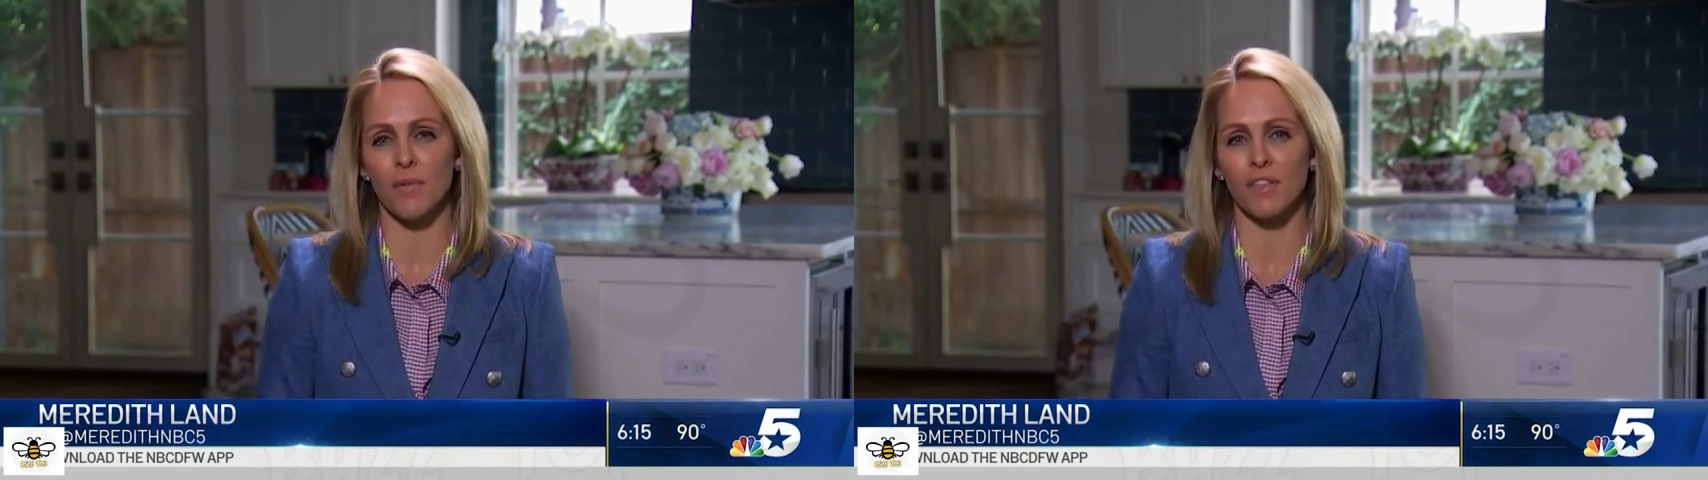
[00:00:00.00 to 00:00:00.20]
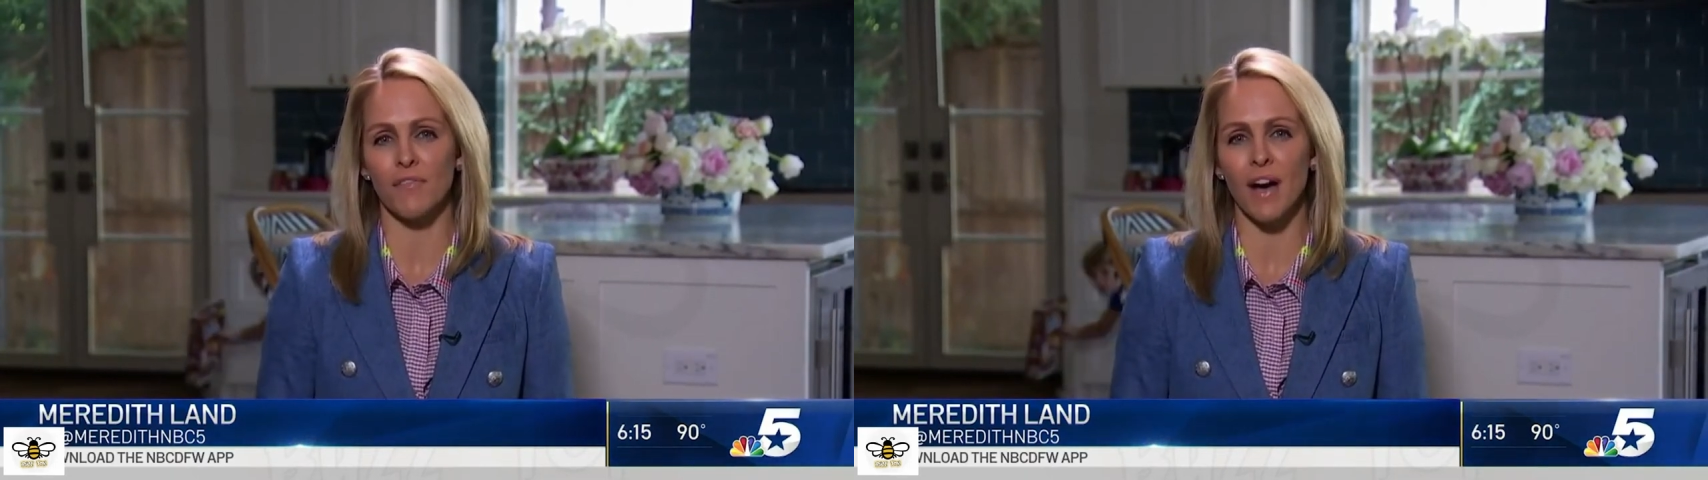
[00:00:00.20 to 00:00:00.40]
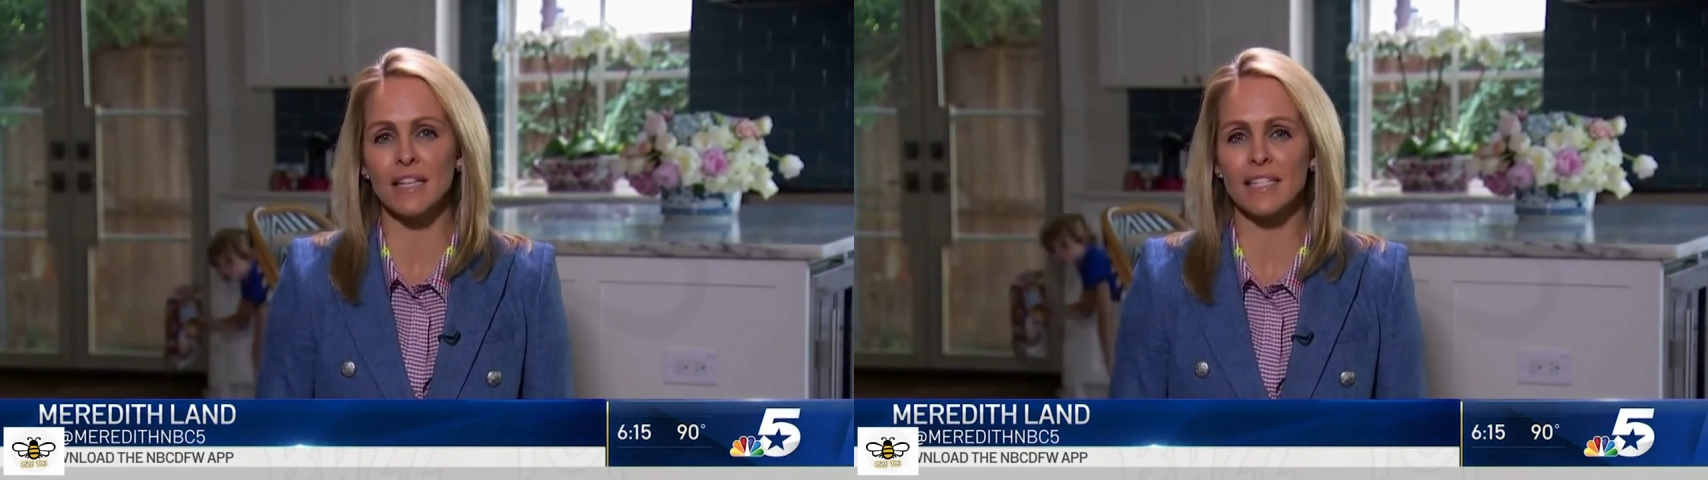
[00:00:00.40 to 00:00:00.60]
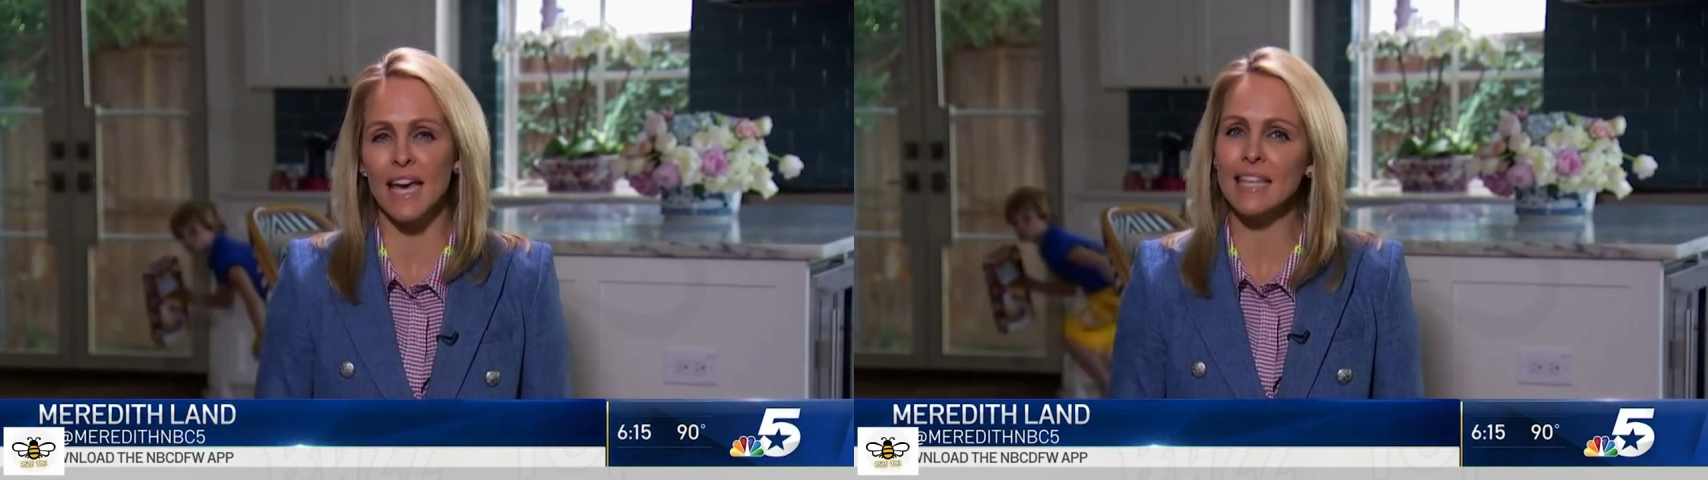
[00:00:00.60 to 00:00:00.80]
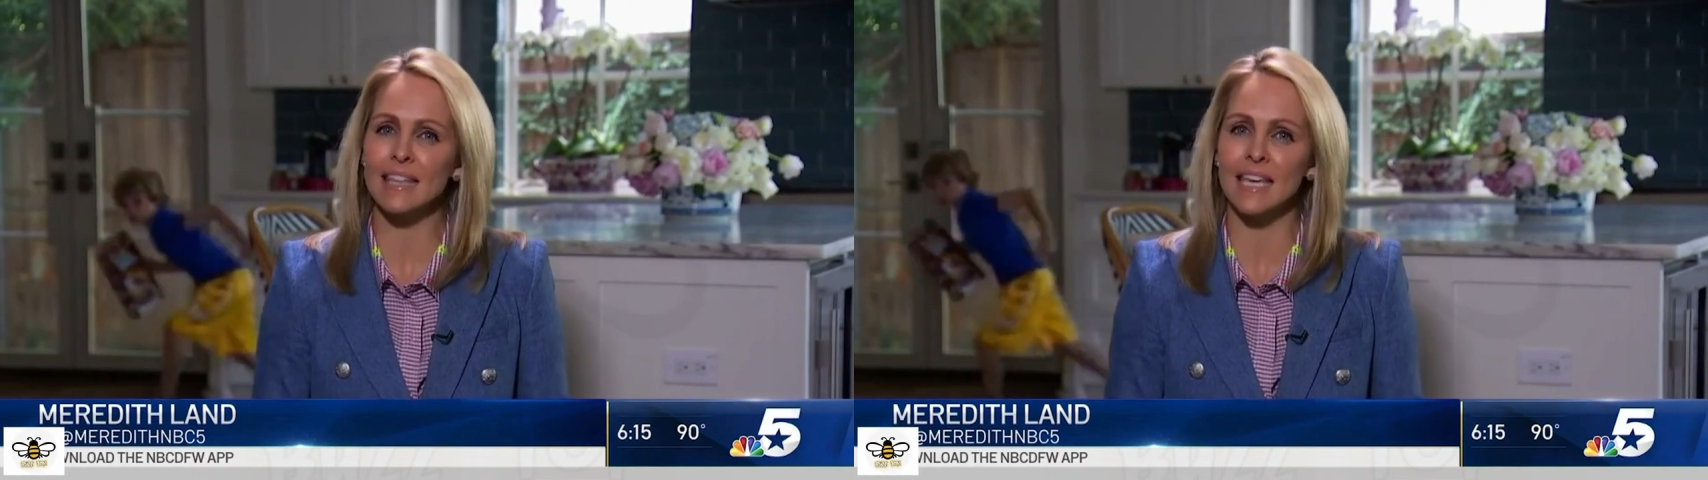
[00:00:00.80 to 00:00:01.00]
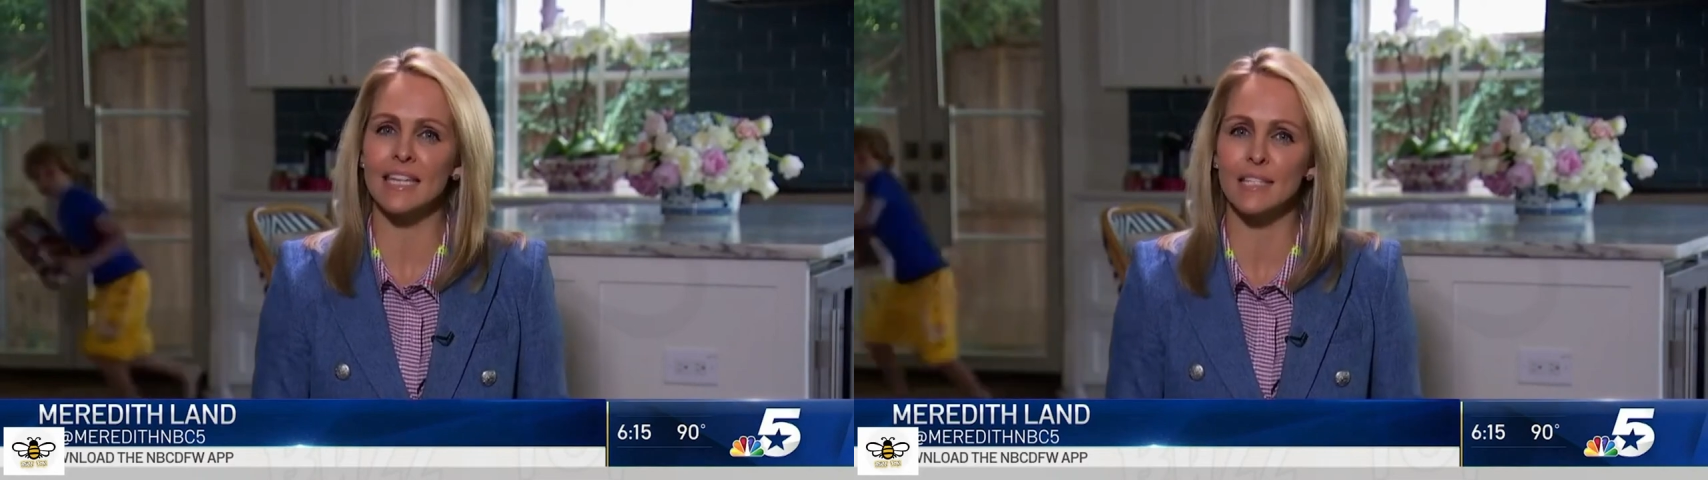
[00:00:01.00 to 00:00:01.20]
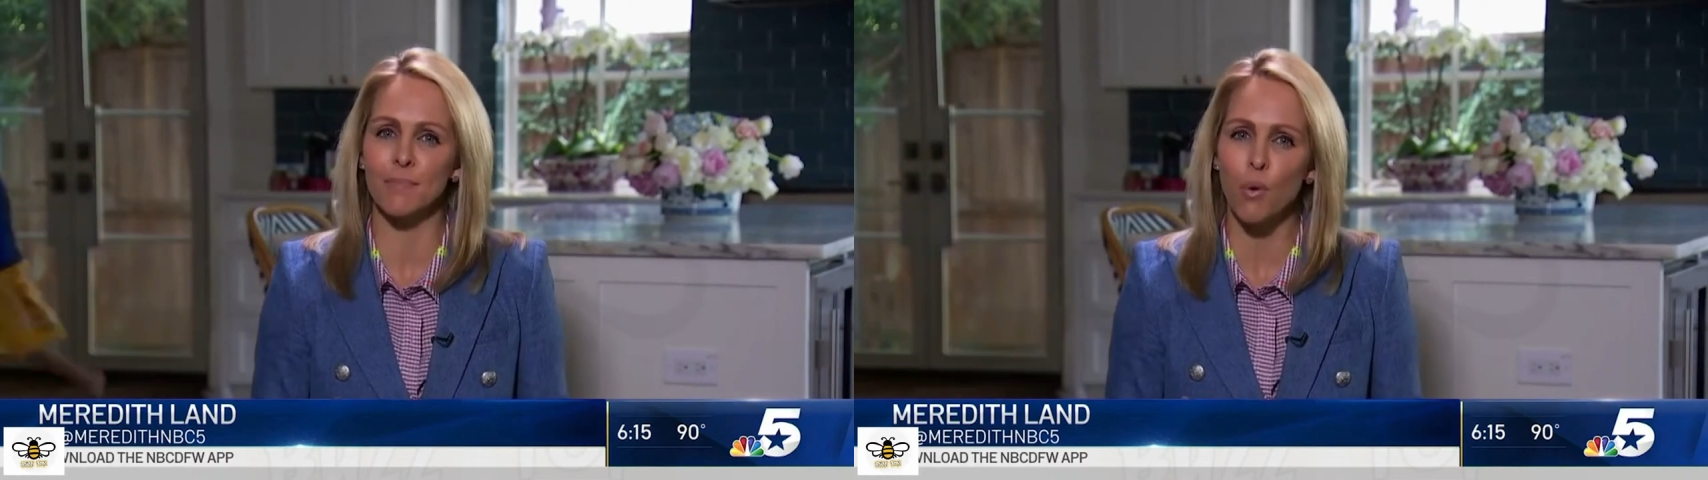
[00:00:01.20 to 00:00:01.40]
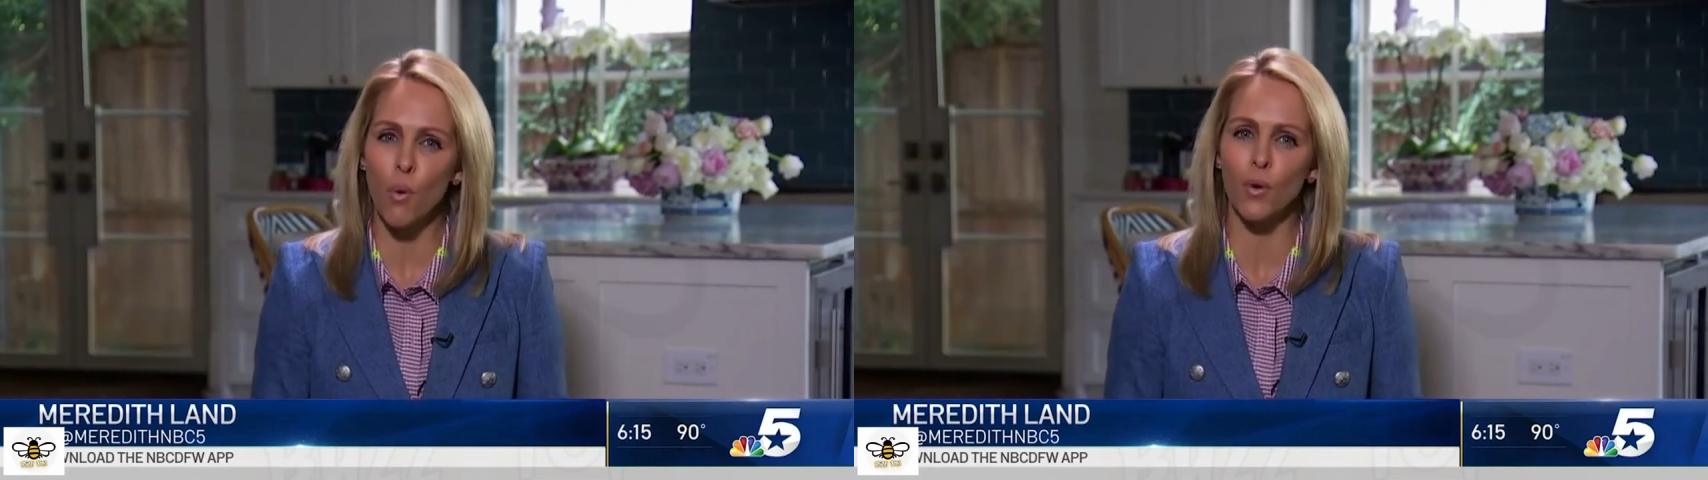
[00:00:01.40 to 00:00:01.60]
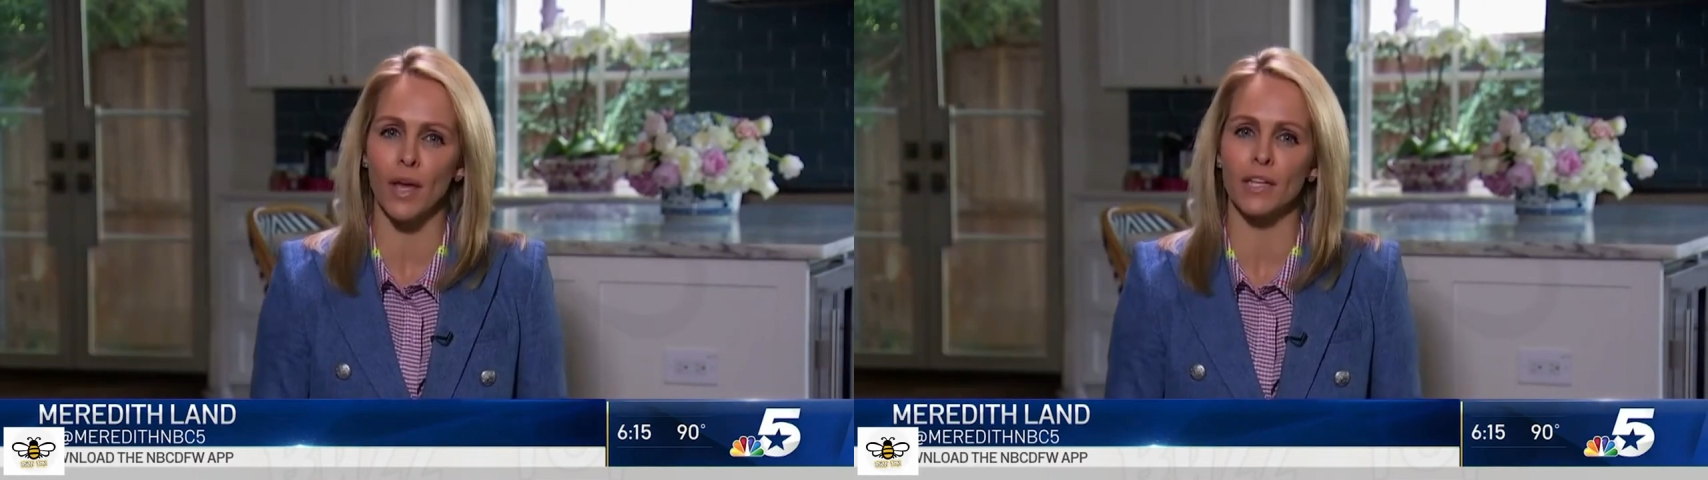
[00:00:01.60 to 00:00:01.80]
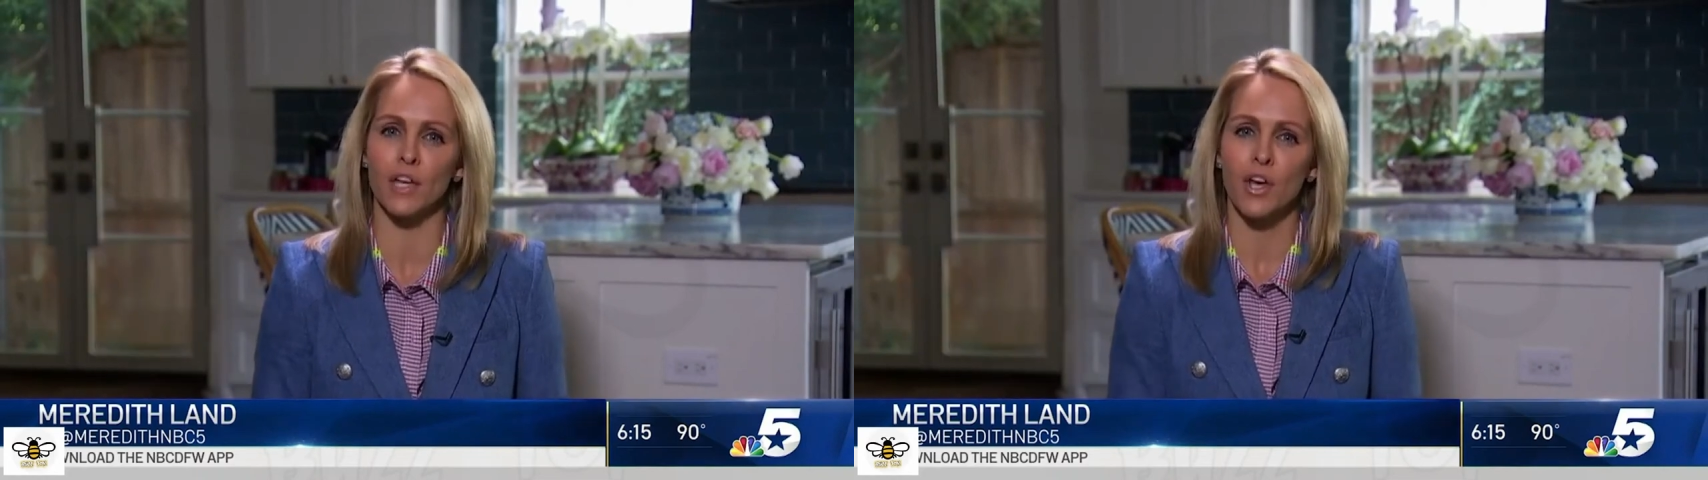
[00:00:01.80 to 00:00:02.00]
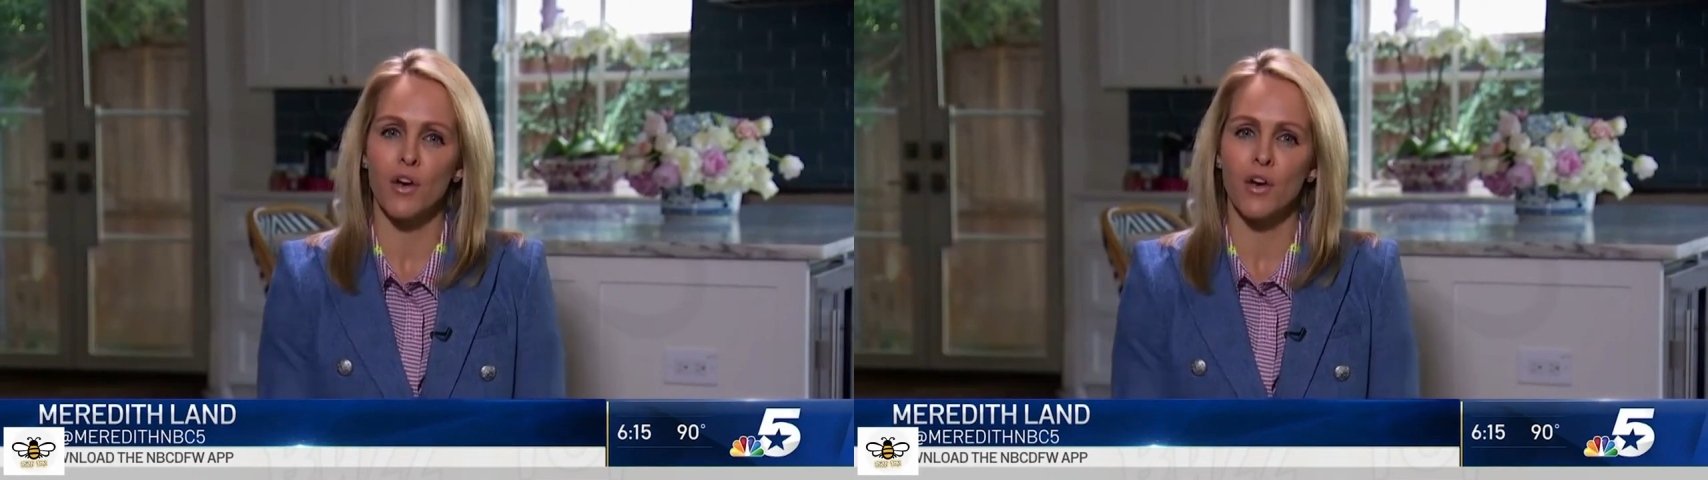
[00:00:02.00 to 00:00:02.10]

with advice they think is important